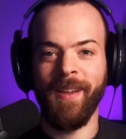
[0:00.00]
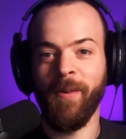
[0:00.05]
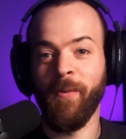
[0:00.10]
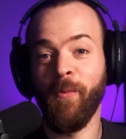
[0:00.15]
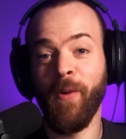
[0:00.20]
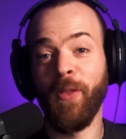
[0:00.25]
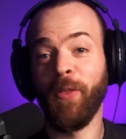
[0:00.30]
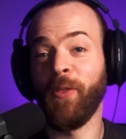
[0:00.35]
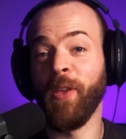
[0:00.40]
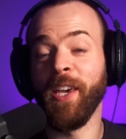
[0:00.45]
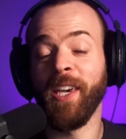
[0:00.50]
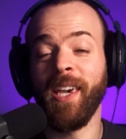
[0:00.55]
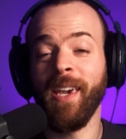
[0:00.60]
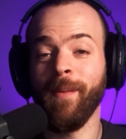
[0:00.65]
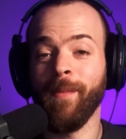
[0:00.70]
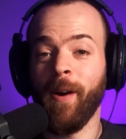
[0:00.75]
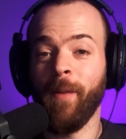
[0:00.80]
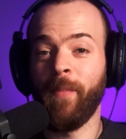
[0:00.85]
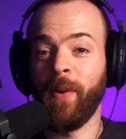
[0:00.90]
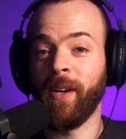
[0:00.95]
When thinking
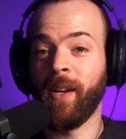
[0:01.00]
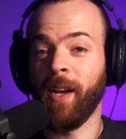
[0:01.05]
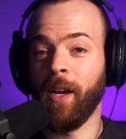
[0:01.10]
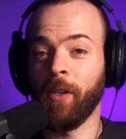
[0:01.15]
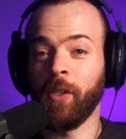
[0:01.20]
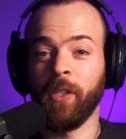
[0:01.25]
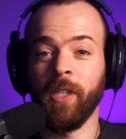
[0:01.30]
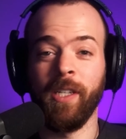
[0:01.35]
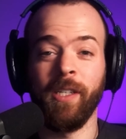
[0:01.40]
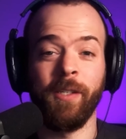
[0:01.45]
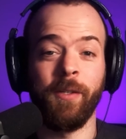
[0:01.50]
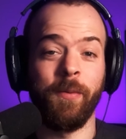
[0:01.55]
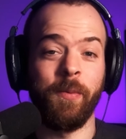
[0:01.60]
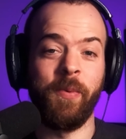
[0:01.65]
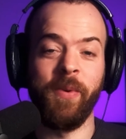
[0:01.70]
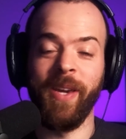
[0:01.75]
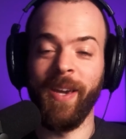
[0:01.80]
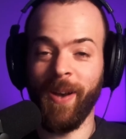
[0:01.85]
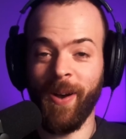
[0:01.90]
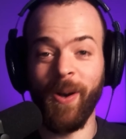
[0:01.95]
about percussions,
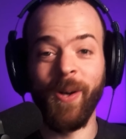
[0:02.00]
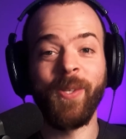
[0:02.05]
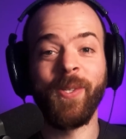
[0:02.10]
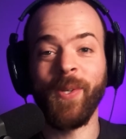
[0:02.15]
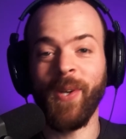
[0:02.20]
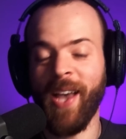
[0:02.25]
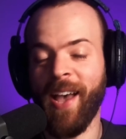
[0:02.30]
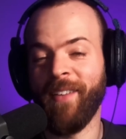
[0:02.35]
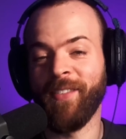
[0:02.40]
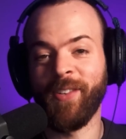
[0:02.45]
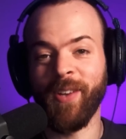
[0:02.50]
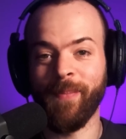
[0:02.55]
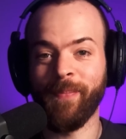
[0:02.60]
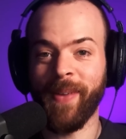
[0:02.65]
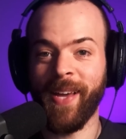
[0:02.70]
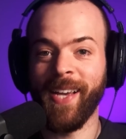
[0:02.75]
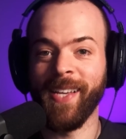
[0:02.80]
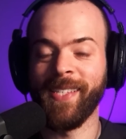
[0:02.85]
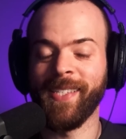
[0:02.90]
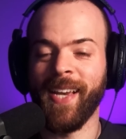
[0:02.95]
we also have to
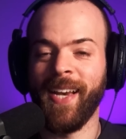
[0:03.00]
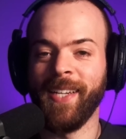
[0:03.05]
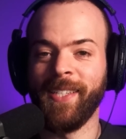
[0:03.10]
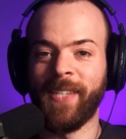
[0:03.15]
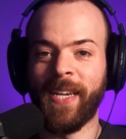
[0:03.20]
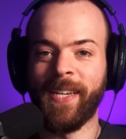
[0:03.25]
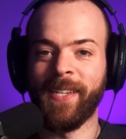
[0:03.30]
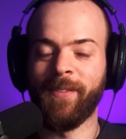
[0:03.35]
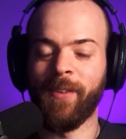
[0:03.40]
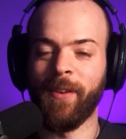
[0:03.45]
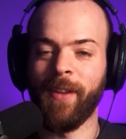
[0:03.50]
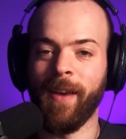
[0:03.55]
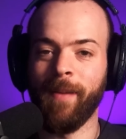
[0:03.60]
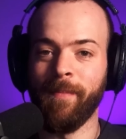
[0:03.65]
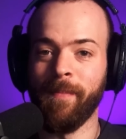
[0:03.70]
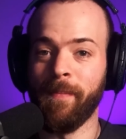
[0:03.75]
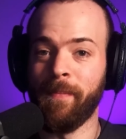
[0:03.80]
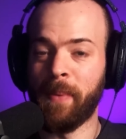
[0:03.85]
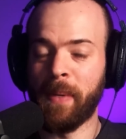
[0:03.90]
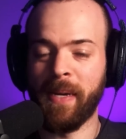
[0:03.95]
apply sidechain to
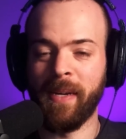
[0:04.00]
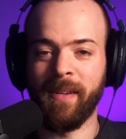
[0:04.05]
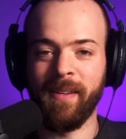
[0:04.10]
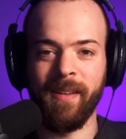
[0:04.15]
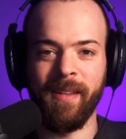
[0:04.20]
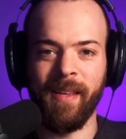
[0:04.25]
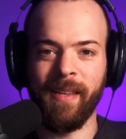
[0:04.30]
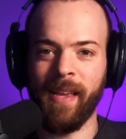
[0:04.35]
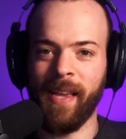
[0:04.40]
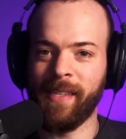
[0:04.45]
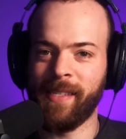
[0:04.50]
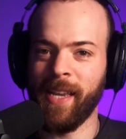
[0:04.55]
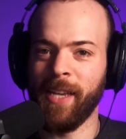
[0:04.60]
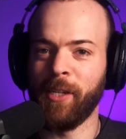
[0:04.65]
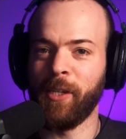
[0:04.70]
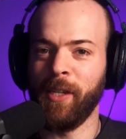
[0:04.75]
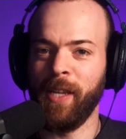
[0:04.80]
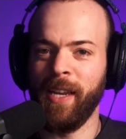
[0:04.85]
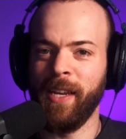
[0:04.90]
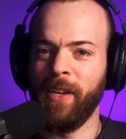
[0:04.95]
them, but
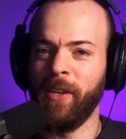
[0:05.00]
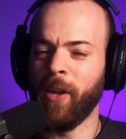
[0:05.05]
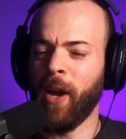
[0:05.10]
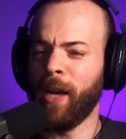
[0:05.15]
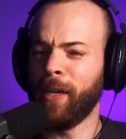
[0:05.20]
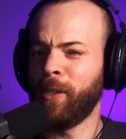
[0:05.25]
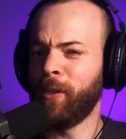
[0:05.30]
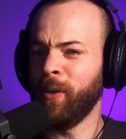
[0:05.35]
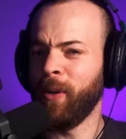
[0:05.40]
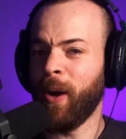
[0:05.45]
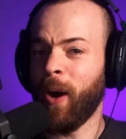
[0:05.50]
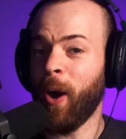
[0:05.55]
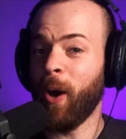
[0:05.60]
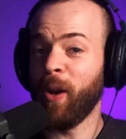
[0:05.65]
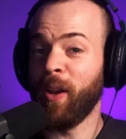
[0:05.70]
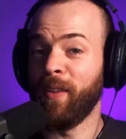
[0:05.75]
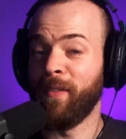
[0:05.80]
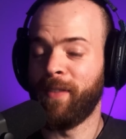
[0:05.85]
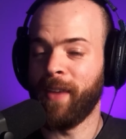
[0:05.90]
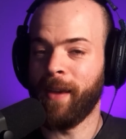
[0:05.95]
essentially not to
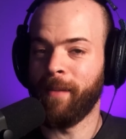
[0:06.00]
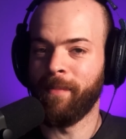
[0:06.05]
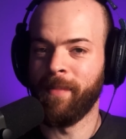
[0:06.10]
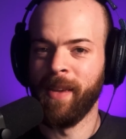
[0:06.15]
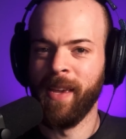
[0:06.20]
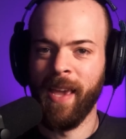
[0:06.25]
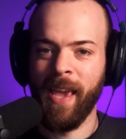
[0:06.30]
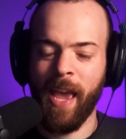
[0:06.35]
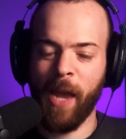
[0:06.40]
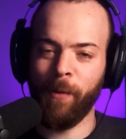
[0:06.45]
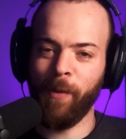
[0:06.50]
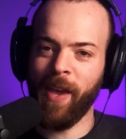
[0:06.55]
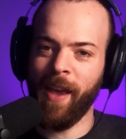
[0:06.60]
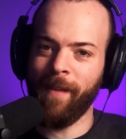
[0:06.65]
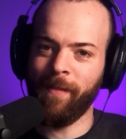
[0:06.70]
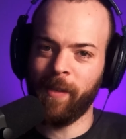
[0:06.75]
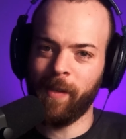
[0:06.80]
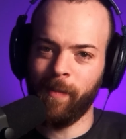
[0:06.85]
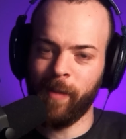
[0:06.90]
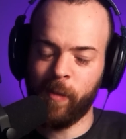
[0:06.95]
all of them. And we
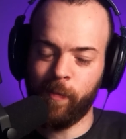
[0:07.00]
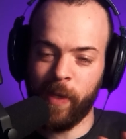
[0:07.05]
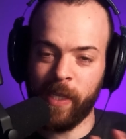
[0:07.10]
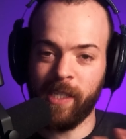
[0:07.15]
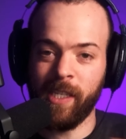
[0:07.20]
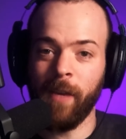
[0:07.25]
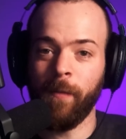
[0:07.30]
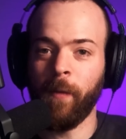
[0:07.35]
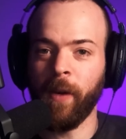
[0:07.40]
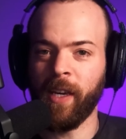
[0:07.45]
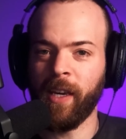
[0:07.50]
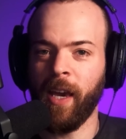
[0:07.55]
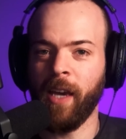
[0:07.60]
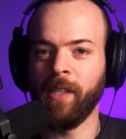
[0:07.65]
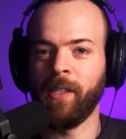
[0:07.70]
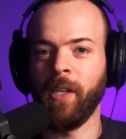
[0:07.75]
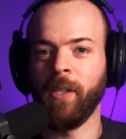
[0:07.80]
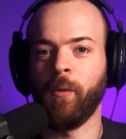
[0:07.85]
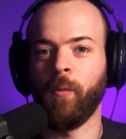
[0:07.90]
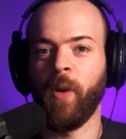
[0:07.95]
have some specific
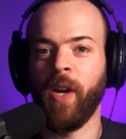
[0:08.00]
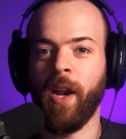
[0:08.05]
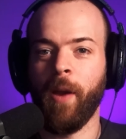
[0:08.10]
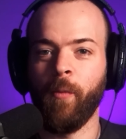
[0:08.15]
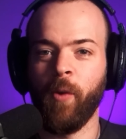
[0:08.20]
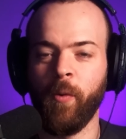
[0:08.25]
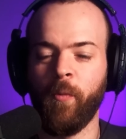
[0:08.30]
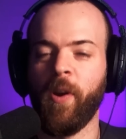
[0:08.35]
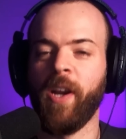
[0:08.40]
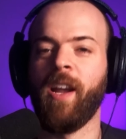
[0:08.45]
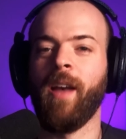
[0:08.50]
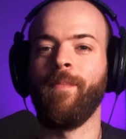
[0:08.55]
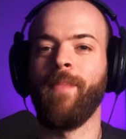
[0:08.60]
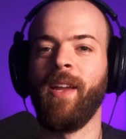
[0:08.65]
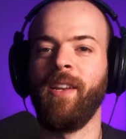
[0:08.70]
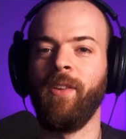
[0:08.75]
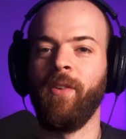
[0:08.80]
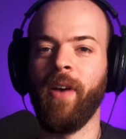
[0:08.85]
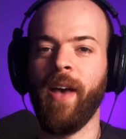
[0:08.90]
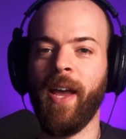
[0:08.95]
cases where I would
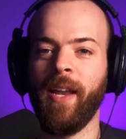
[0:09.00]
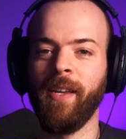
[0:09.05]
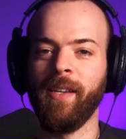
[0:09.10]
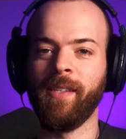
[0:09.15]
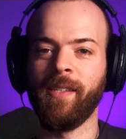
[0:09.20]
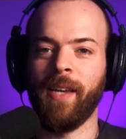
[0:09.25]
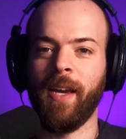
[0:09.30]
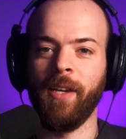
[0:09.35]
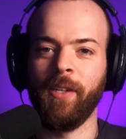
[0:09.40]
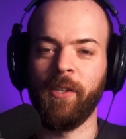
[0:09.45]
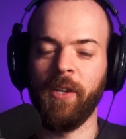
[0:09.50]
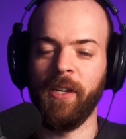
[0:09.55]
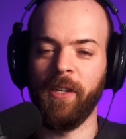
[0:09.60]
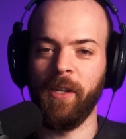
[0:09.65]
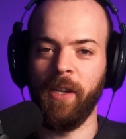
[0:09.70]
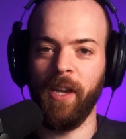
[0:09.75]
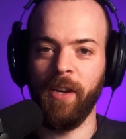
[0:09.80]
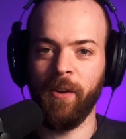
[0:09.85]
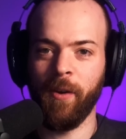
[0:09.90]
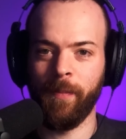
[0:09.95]
recommend you adding sidechain
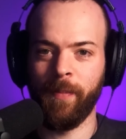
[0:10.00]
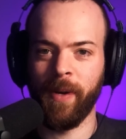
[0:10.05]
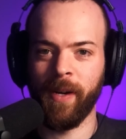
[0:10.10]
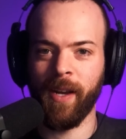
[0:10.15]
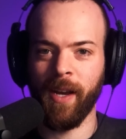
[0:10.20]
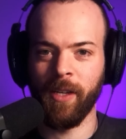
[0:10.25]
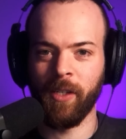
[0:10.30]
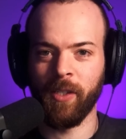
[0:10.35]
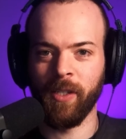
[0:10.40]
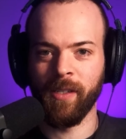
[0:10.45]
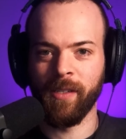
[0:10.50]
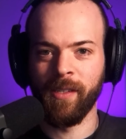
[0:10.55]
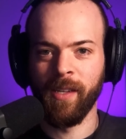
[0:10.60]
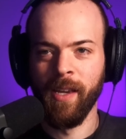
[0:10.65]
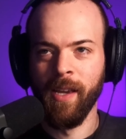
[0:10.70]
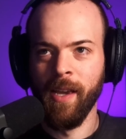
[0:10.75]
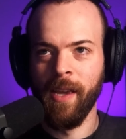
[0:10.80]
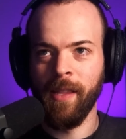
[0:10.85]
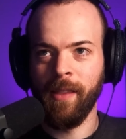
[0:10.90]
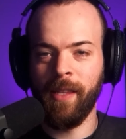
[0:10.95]
in your percussions.
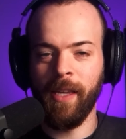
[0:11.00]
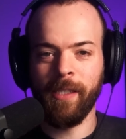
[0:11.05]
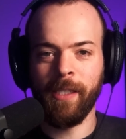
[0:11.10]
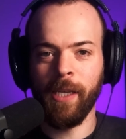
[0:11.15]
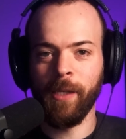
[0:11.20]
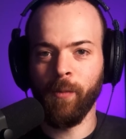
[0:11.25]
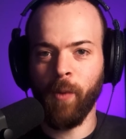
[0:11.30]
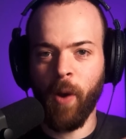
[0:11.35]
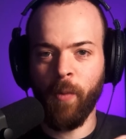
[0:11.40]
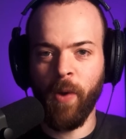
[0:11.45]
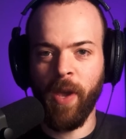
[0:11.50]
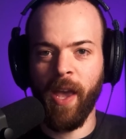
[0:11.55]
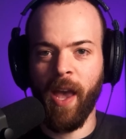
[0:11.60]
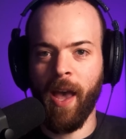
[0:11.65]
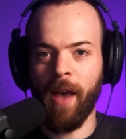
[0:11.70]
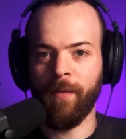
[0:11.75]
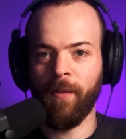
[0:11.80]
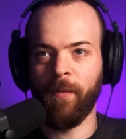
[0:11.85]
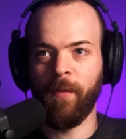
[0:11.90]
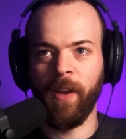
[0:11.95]
This is what we
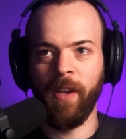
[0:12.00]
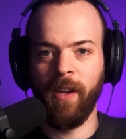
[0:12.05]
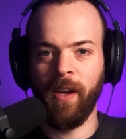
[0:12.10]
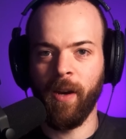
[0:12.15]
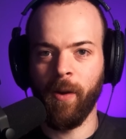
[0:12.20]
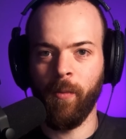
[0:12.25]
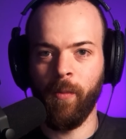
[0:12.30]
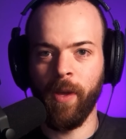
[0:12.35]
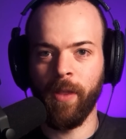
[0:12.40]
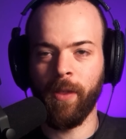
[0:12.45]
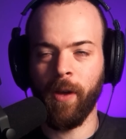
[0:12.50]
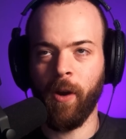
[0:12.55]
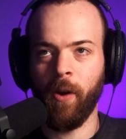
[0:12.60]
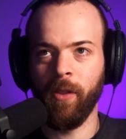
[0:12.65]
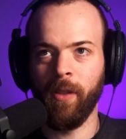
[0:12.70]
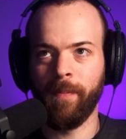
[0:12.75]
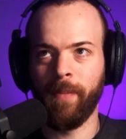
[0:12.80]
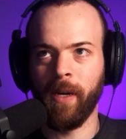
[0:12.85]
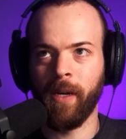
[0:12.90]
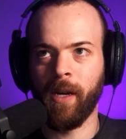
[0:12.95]
have over here with all
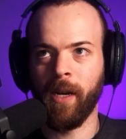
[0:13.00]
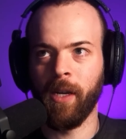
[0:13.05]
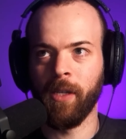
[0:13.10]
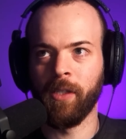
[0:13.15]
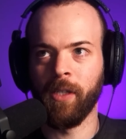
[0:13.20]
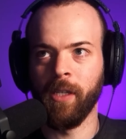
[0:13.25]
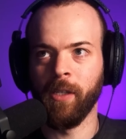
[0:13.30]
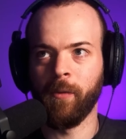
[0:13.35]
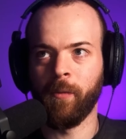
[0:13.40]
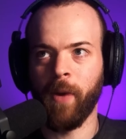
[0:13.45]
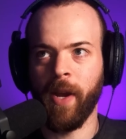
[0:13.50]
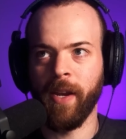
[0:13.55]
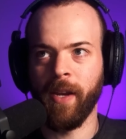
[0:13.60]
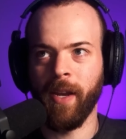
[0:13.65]
the percussions right